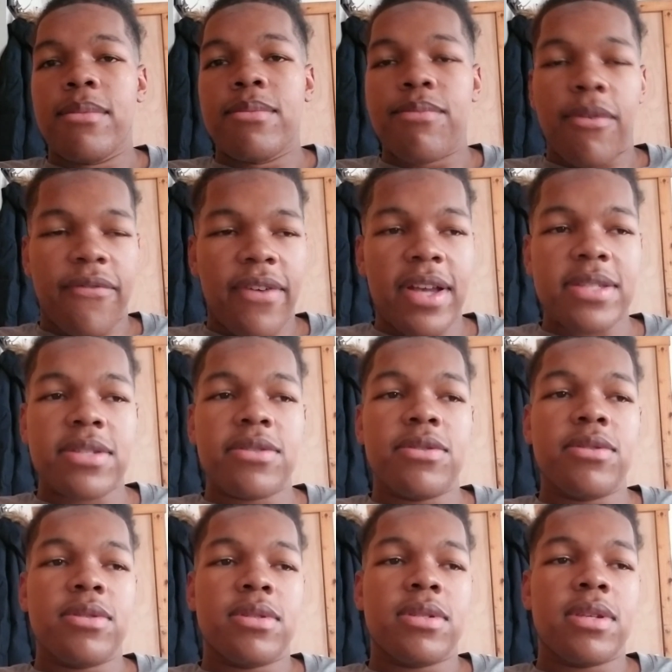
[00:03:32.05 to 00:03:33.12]

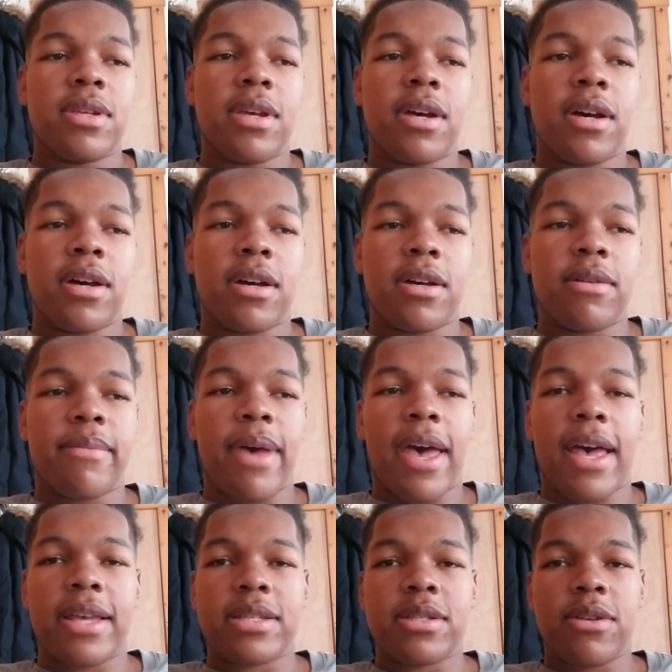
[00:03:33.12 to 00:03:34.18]
professors,
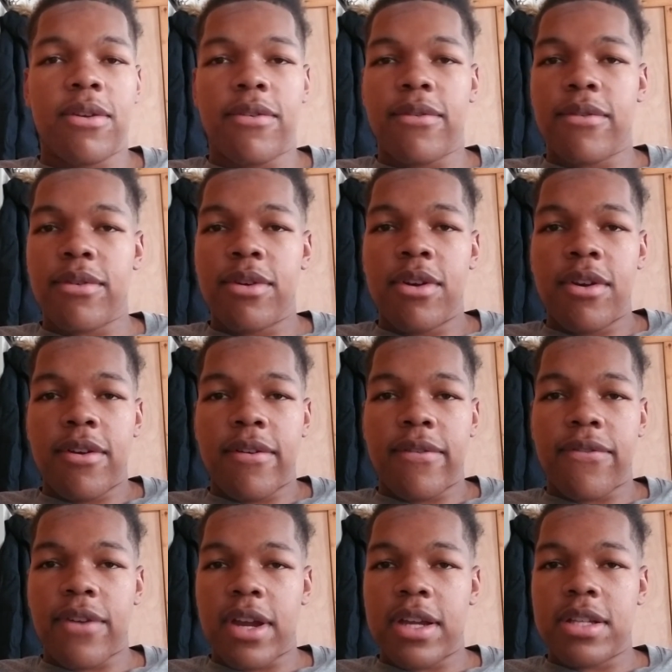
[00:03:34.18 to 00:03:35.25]
ask your
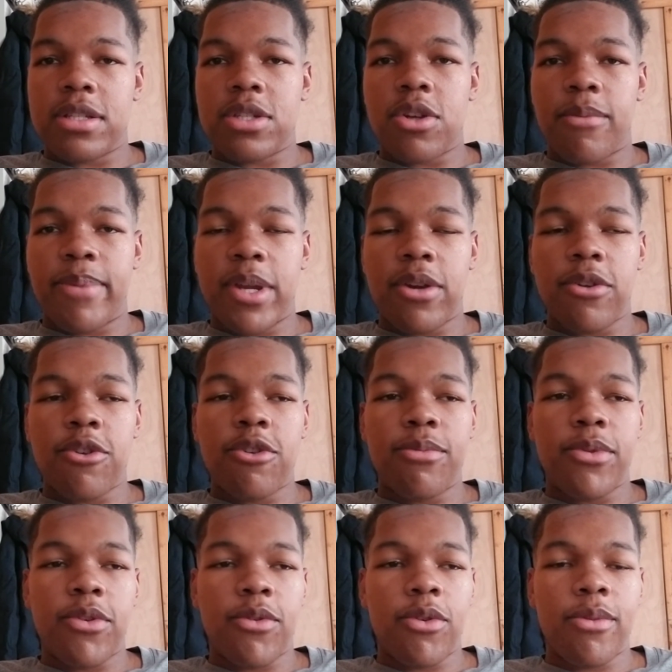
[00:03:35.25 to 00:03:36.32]
friends, your peer group,
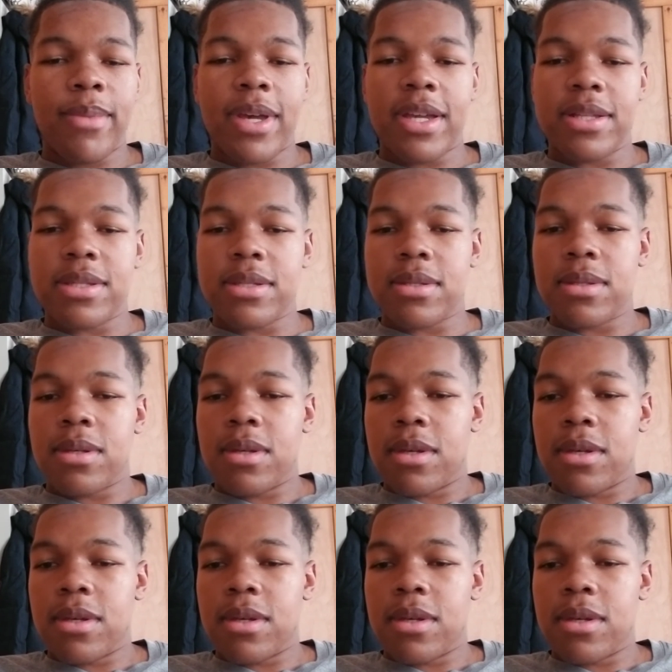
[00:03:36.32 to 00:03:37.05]
your roommates,